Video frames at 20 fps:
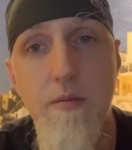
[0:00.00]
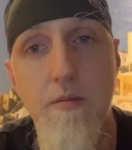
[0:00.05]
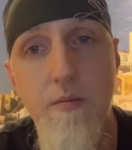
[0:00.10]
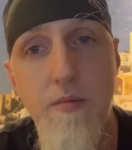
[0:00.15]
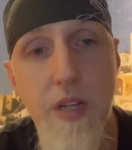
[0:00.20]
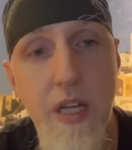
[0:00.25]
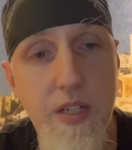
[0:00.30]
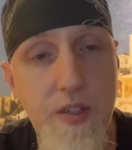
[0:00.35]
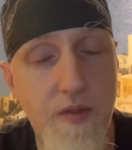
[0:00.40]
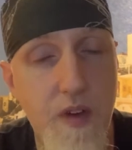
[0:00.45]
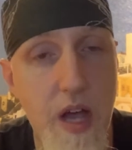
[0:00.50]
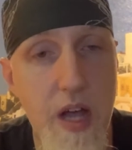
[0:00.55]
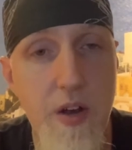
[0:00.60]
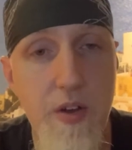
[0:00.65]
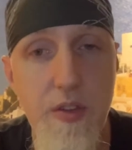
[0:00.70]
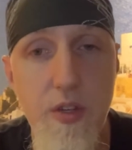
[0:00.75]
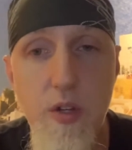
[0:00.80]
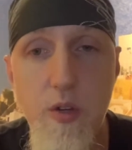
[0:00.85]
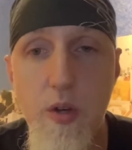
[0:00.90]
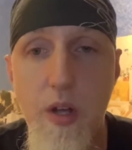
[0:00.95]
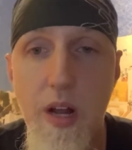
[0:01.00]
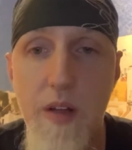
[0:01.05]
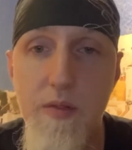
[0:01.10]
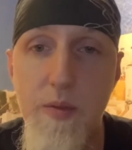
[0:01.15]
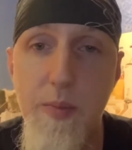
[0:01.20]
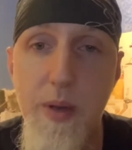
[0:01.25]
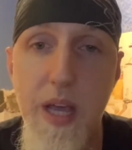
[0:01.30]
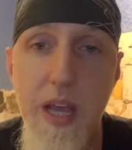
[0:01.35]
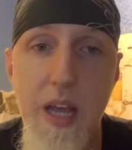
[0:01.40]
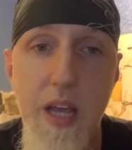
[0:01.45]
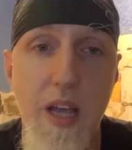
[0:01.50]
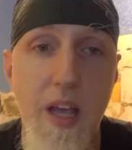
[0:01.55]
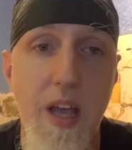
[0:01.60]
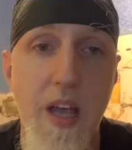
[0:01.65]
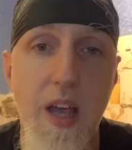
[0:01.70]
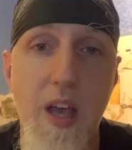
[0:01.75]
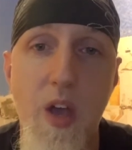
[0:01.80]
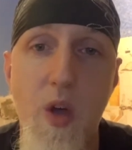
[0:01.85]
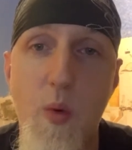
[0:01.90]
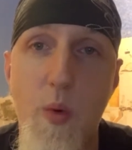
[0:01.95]
That's fine with you. You have to pay
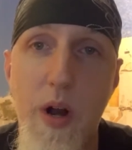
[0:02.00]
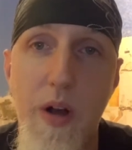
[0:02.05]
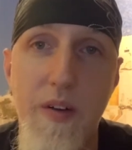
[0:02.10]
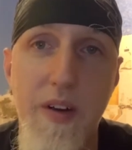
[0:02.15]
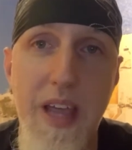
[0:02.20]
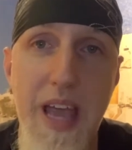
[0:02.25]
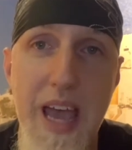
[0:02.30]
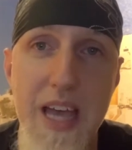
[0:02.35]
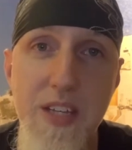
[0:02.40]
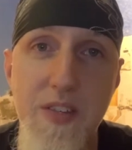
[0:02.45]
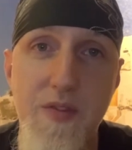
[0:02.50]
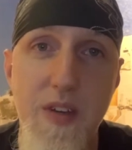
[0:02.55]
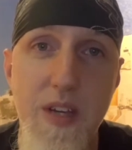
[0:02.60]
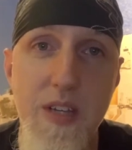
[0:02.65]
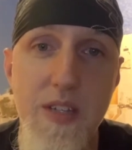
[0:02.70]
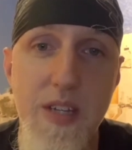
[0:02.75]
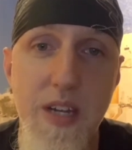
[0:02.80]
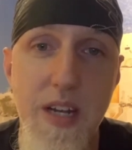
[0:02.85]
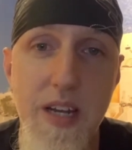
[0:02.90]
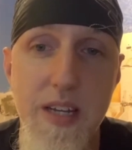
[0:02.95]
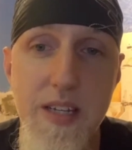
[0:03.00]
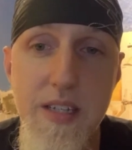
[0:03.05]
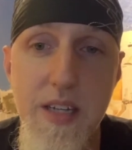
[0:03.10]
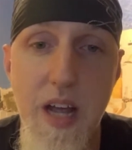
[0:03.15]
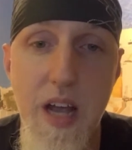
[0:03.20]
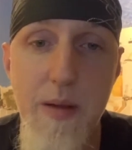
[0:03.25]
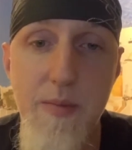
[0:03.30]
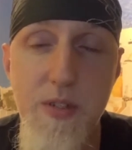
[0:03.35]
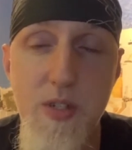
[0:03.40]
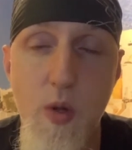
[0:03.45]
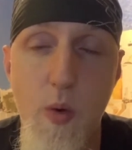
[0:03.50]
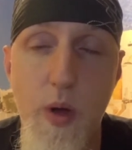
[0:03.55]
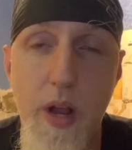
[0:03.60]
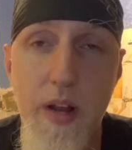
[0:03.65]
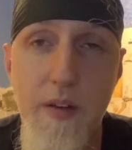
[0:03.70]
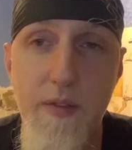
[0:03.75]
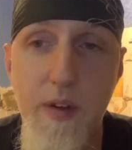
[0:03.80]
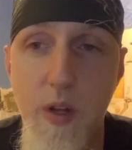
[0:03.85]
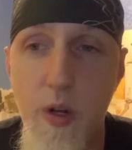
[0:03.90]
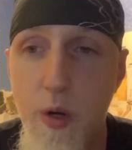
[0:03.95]
whatever gas fees it is. I'm still
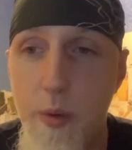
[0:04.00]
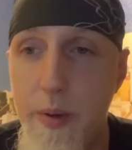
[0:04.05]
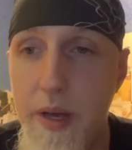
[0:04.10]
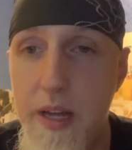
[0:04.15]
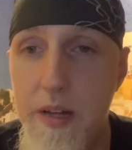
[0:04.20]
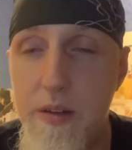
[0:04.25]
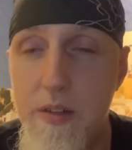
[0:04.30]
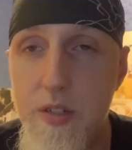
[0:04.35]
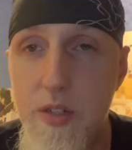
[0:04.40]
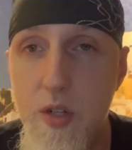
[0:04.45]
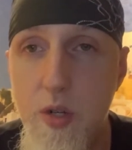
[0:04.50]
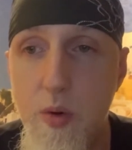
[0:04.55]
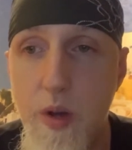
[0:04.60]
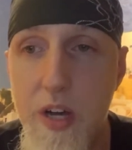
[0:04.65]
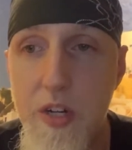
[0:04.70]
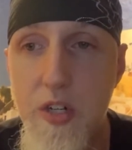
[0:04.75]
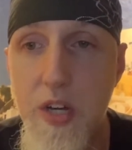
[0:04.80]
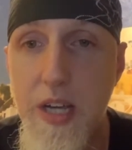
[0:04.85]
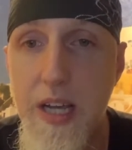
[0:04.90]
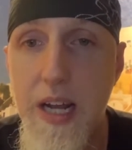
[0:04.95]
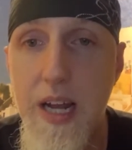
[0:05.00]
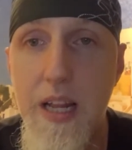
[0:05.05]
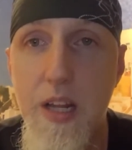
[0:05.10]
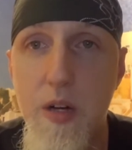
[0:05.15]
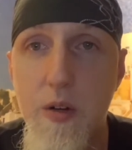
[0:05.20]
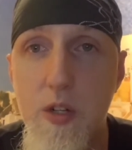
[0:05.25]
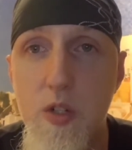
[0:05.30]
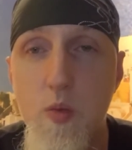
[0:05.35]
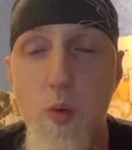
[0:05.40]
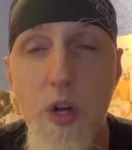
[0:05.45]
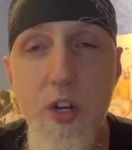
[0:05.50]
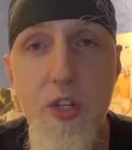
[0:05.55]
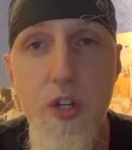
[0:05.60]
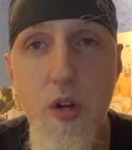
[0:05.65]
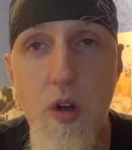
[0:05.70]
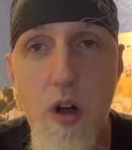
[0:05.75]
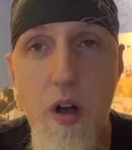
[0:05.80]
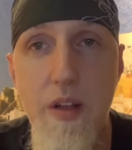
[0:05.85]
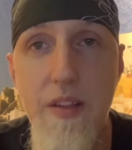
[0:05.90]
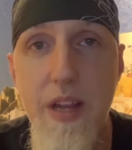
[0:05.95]
waiting for a little bit to actually get in there because once
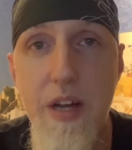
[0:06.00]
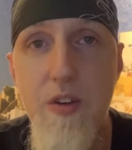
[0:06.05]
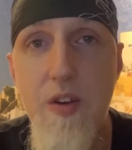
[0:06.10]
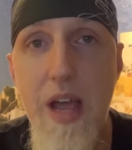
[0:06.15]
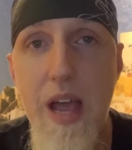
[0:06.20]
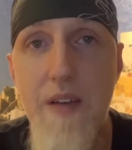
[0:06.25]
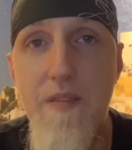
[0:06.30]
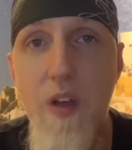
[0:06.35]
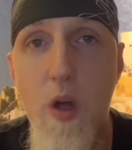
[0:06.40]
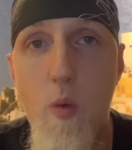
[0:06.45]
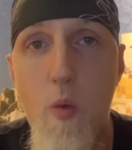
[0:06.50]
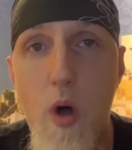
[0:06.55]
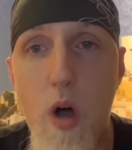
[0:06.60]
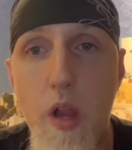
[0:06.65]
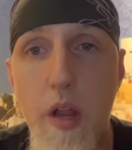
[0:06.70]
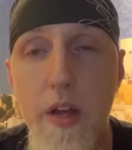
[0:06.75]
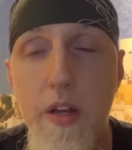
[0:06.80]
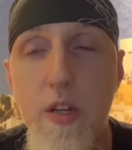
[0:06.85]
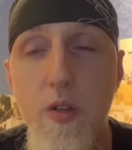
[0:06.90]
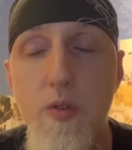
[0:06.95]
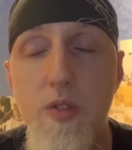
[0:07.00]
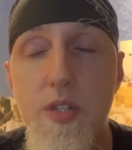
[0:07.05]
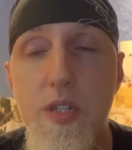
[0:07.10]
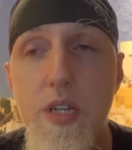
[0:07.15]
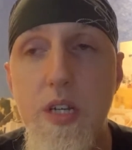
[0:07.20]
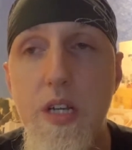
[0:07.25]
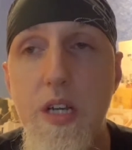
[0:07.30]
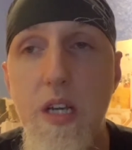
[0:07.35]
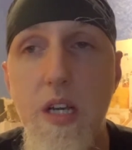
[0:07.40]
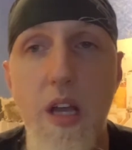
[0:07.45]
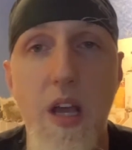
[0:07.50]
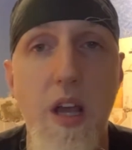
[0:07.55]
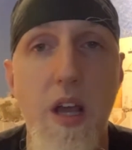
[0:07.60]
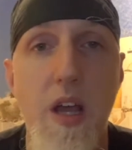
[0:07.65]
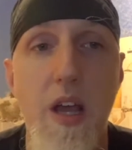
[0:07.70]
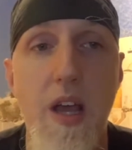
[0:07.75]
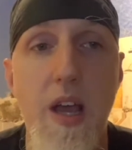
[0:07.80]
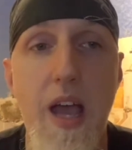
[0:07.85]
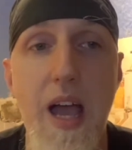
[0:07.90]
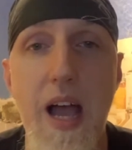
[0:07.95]
you're on there, you have that wallet. You'll see
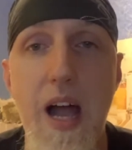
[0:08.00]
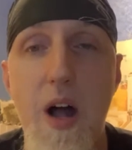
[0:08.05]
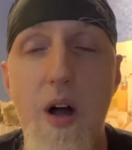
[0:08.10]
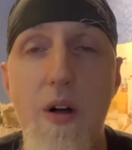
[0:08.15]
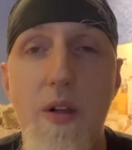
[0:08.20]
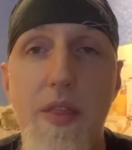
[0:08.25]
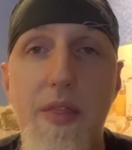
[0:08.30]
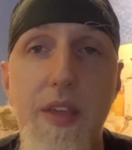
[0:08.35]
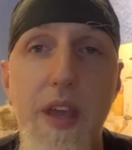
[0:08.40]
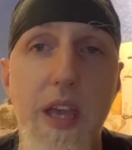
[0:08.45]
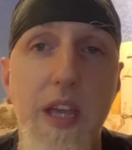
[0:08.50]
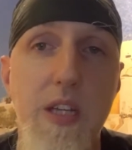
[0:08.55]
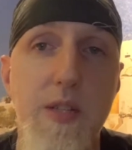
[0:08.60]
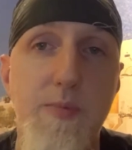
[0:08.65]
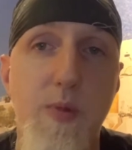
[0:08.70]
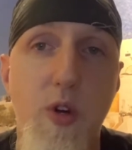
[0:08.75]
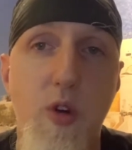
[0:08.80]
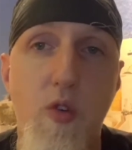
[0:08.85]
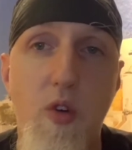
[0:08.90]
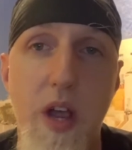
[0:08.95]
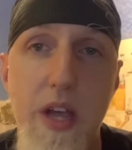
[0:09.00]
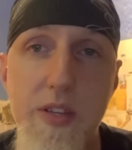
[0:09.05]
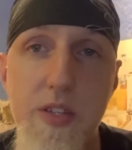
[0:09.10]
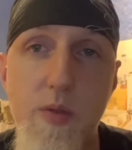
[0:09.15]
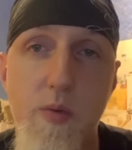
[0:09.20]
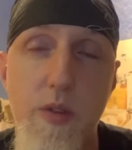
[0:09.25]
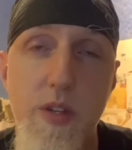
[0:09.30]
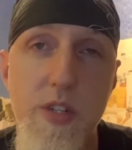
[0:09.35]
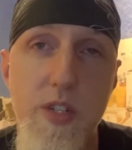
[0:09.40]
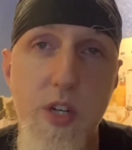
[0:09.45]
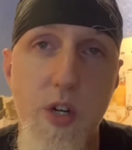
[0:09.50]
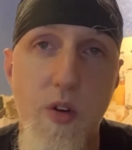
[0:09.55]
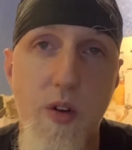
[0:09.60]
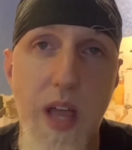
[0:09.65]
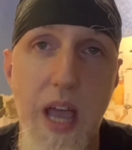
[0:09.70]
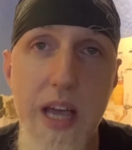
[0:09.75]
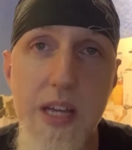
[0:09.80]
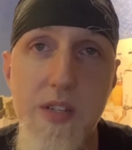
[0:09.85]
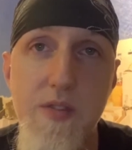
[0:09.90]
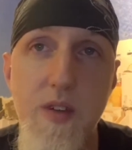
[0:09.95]
how things progress with the zero
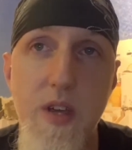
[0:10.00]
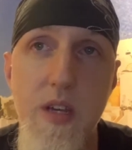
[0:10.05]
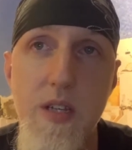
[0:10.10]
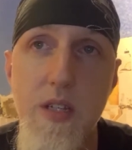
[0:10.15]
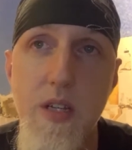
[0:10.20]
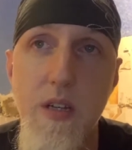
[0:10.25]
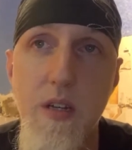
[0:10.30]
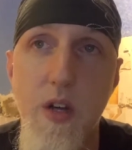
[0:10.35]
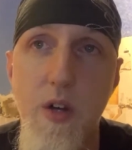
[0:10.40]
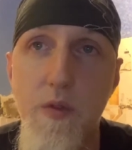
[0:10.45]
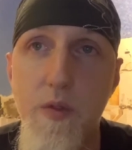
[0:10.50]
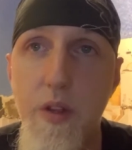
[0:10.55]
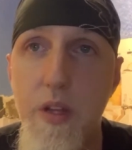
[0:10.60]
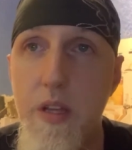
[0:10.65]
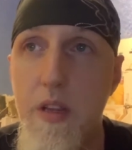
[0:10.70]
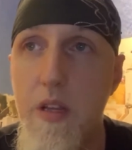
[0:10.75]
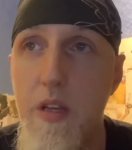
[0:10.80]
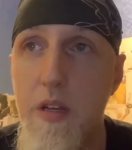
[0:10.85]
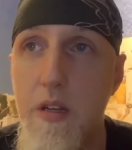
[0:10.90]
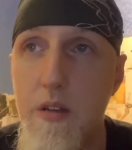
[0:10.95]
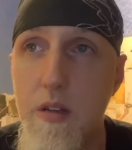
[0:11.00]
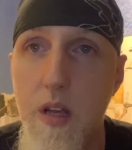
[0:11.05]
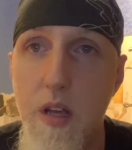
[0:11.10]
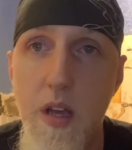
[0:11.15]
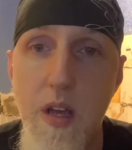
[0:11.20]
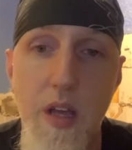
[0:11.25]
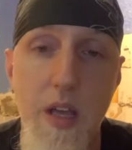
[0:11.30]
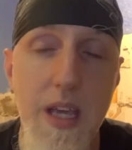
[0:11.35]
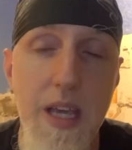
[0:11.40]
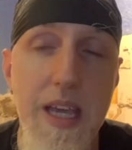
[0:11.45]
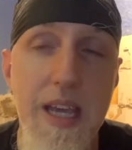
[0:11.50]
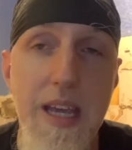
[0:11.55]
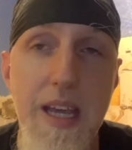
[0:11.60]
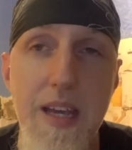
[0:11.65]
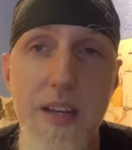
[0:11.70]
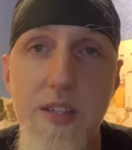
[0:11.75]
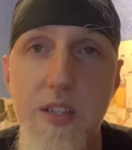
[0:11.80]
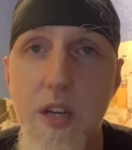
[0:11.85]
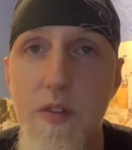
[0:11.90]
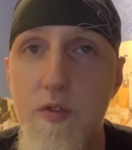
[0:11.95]
gas fees and hopefully the
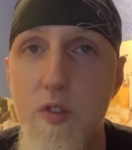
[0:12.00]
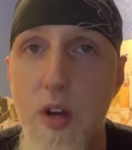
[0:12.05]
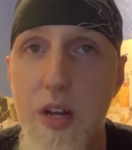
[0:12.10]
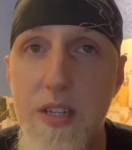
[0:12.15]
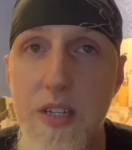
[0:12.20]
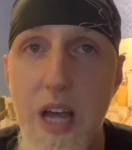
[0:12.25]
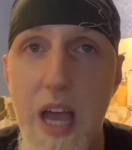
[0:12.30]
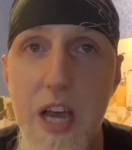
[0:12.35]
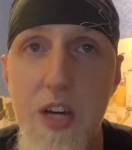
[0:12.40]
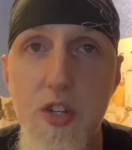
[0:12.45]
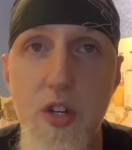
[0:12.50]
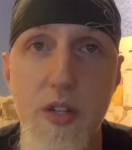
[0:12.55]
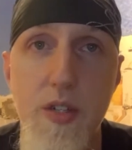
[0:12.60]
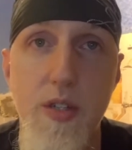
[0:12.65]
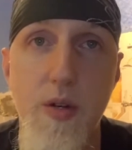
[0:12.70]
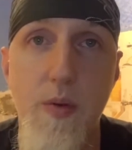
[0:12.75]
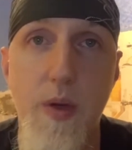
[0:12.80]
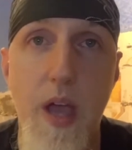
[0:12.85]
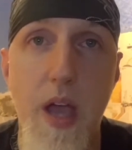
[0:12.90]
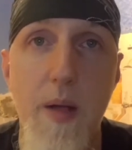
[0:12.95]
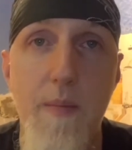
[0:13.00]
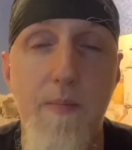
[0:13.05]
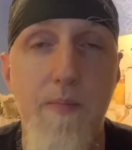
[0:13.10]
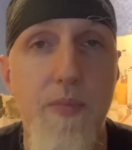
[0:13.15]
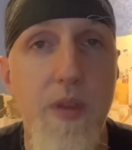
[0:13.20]
ease of transactions, okay?